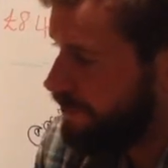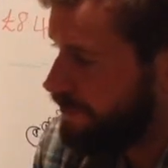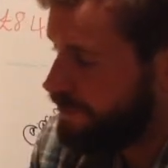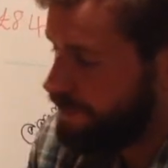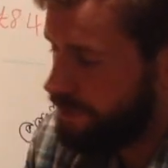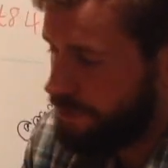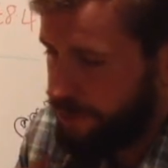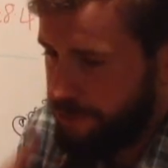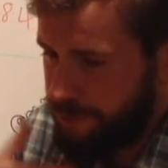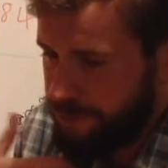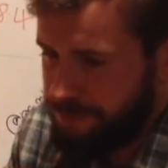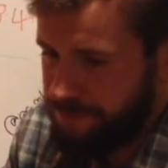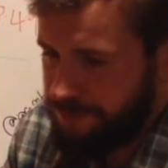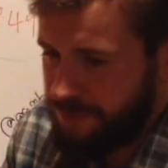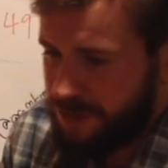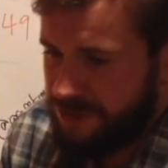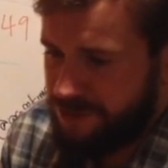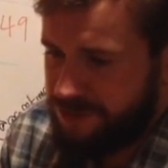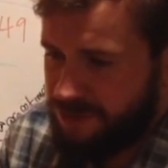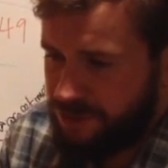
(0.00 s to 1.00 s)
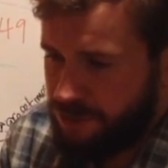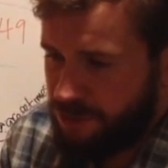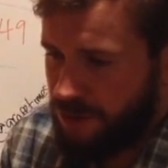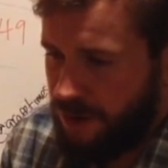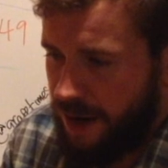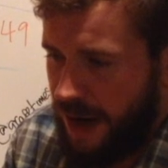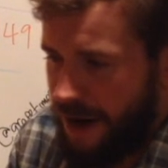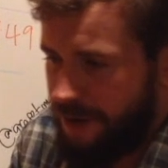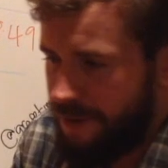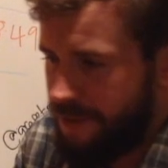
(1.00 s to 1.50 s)
the fruit, it's still
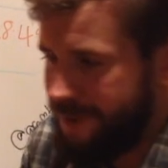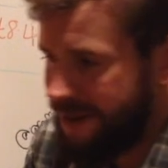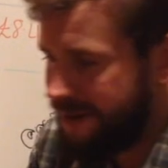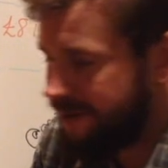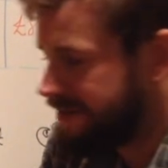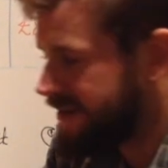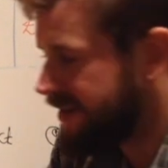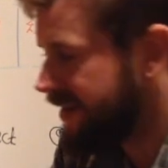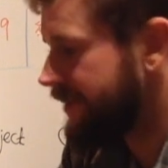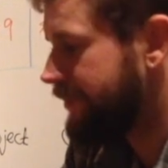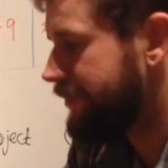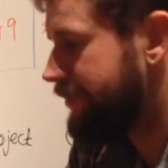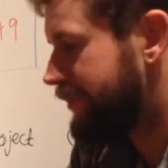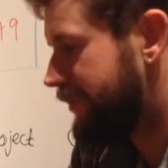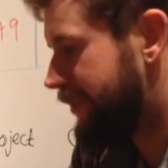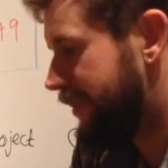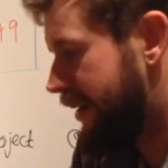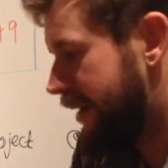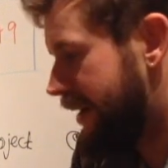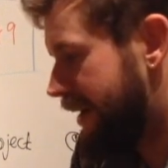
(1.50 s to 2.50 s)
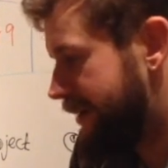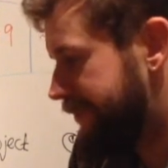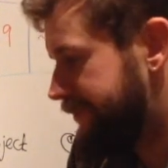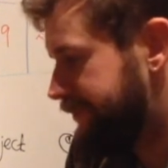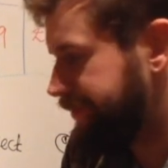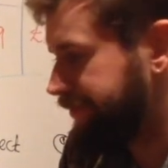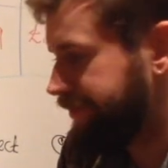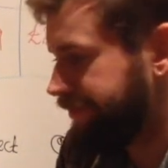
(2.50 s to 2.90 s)
quite aromatic, but